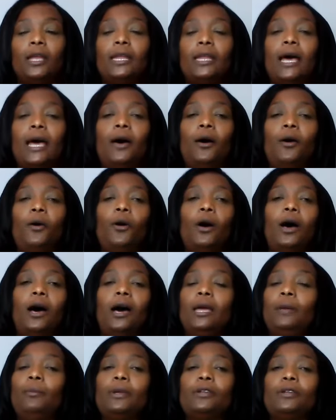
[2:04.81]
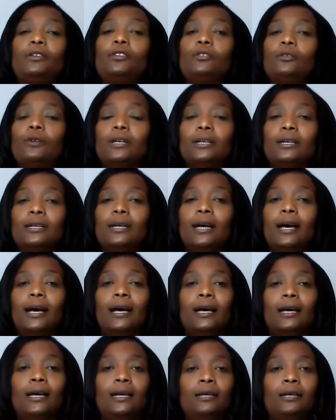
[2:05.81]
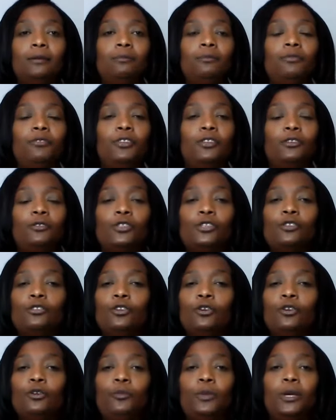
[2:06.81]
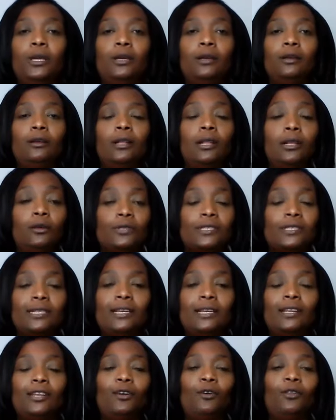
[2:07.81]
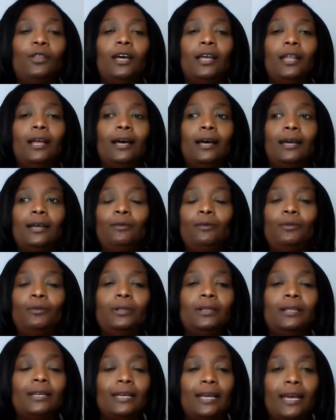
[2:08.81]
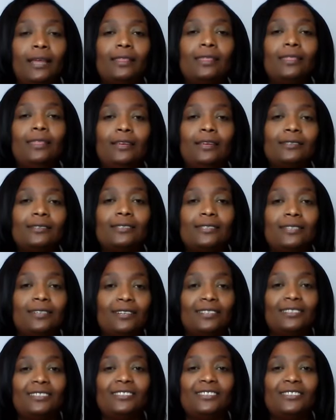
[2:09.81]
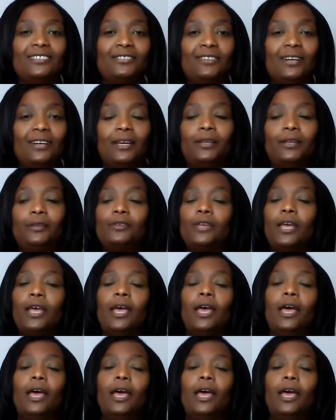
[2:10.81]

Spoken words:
Now, I am a doer. For those who know me closely know that I will get things done, right?